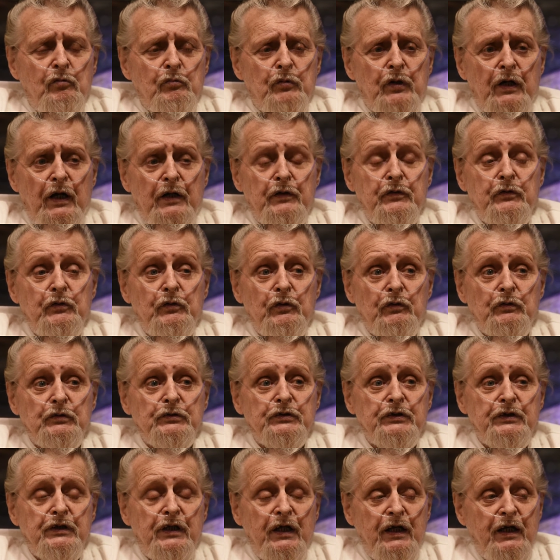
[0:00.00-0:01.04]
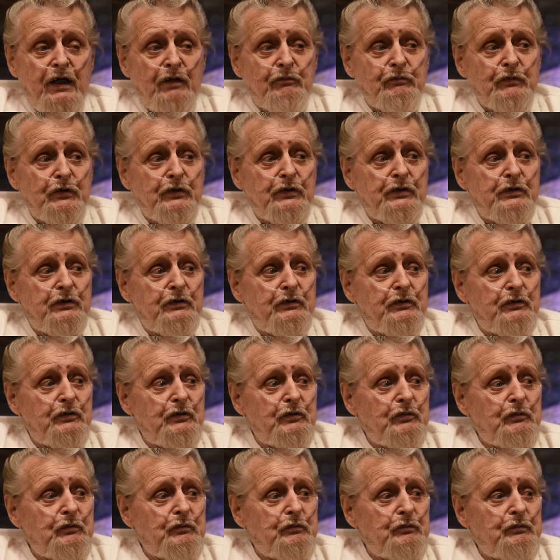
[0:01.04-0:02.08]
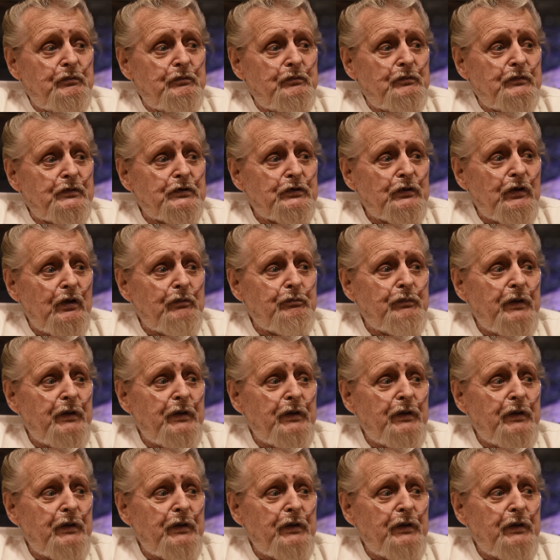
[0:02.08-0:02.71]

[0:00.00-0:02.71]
But I knew it was a damn good tube. So I